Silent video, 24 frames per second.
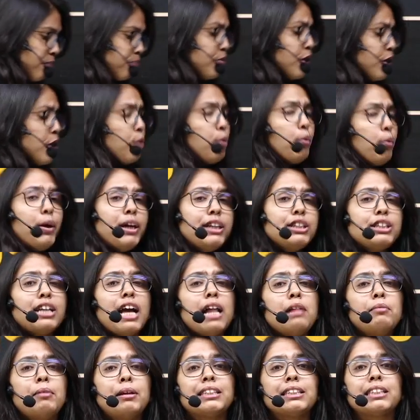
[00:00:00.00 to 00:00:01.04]
we shall be
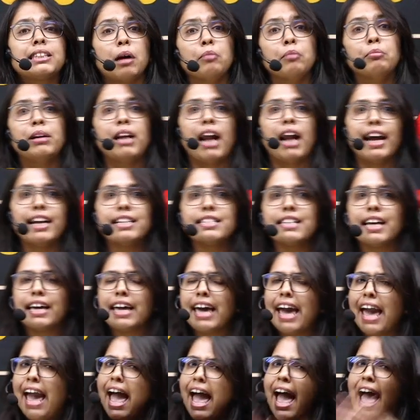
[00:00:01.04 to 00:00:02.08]
summarizing
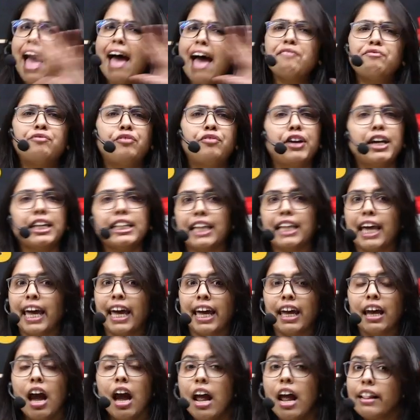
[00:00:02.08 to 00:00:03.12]
everything
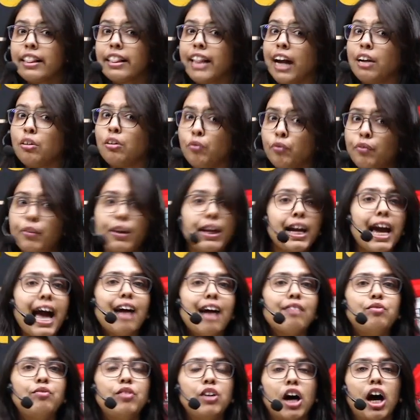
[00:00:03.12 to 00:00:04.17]
that we have
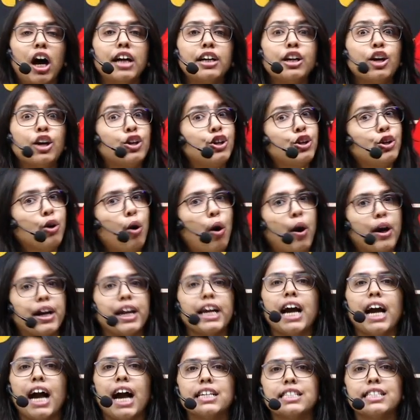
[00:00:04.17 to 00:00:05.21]
learnt during our
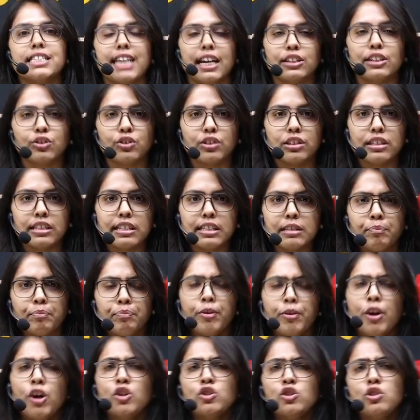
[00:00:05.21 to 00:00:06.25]
sessions.
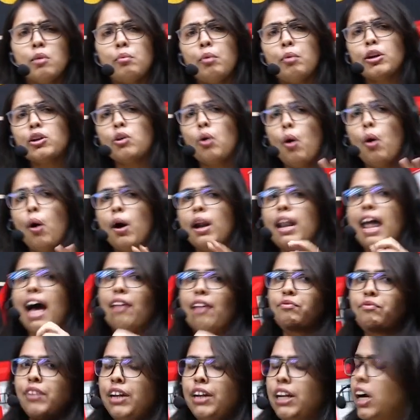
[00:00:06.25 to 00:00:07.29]
So what all have we
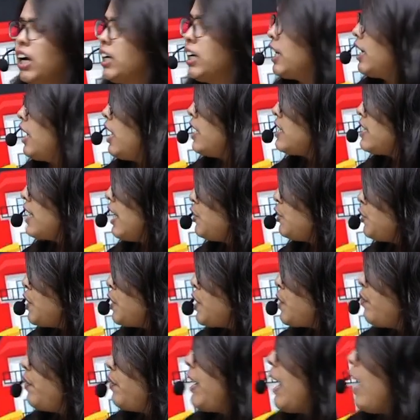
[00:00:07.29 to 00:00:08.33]
learnt in our sessions? We have